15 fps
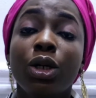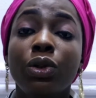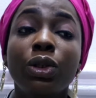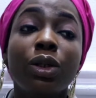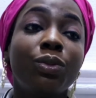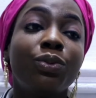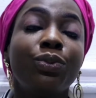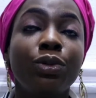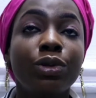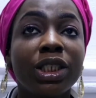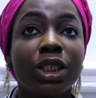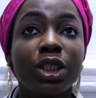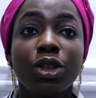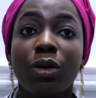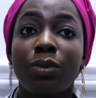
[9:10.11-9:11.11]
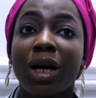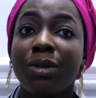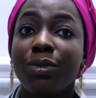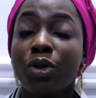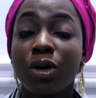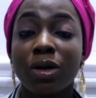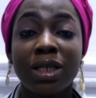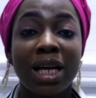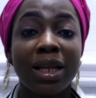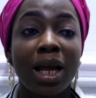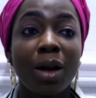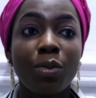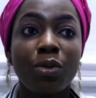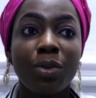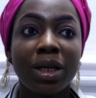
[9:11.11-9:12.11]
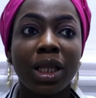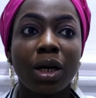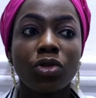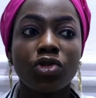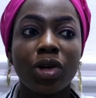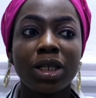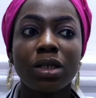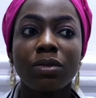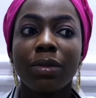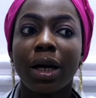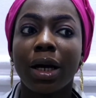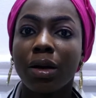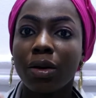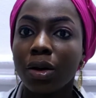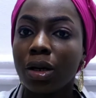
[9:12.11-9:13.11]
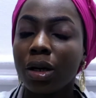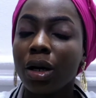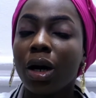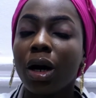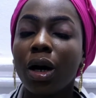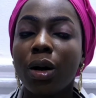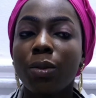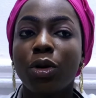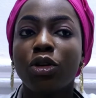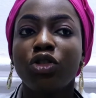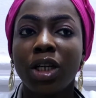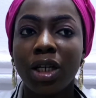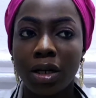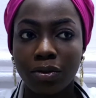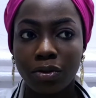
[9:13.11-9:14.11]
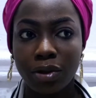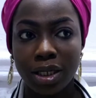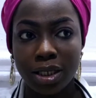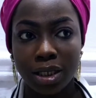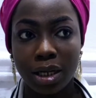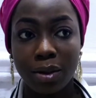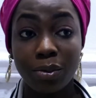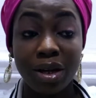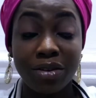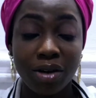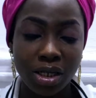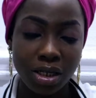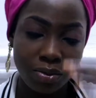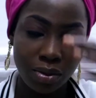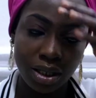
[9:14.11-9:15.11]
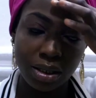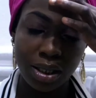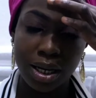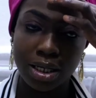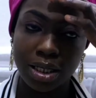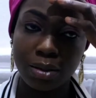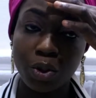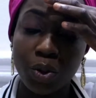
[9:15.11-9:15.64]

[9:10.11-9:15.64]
don't put it in your mind, because at that moment I was writing my 100 level exam, my first semester exam.